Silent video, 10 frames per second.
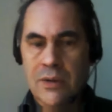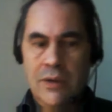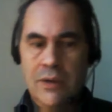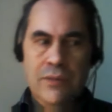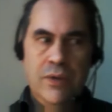
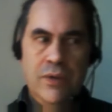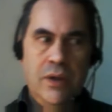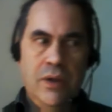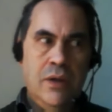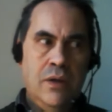the
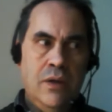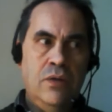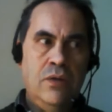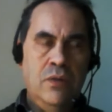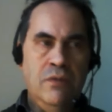The
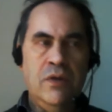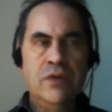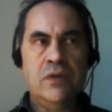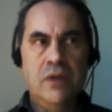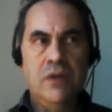universe and
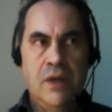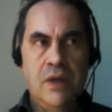us